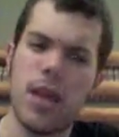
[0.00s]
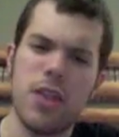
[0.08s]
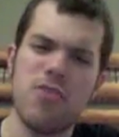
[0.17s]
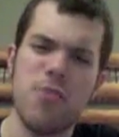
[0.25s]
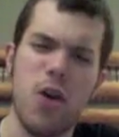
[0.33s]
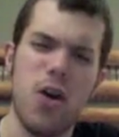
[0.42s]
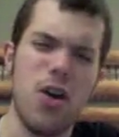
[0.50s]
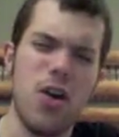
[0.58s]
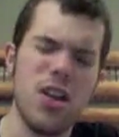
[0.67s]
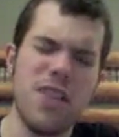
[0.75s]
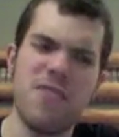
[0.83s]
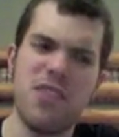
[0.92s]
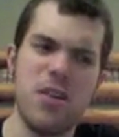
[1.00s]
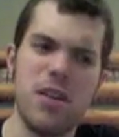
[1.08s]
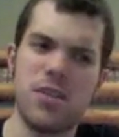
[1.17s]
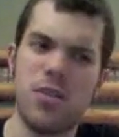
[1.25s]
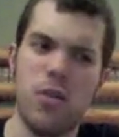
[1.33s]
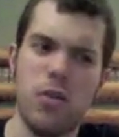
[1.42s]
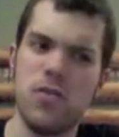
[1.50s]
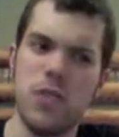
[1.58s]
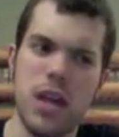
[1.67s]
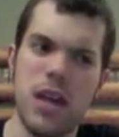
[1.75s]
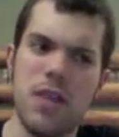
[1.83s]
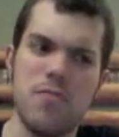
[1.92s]
This mall gives derelict a whole new
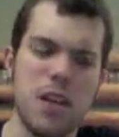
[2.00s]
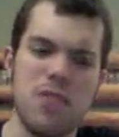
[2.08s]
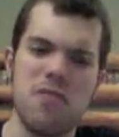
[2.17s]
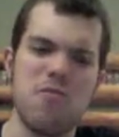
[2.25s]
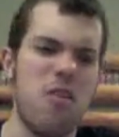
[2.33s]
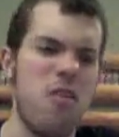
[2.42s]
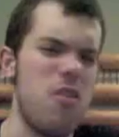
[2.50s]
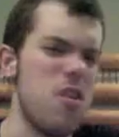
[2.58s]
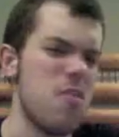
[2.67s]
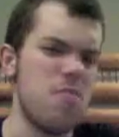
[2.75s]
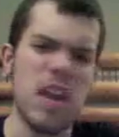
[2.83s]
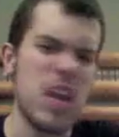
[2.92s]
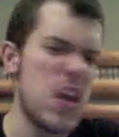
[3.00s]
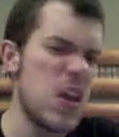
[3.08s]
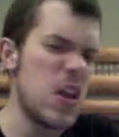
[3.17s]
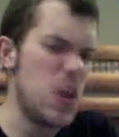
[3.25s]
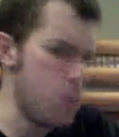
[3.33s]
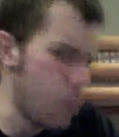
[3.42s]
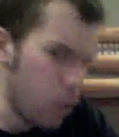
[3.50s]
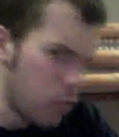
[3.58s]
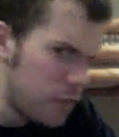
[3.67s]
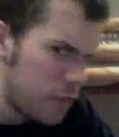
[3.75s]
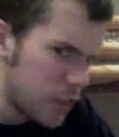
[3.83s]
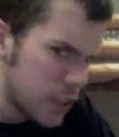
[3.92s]
name. Like, there's a man-eating
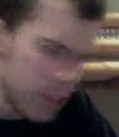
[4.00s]
wolf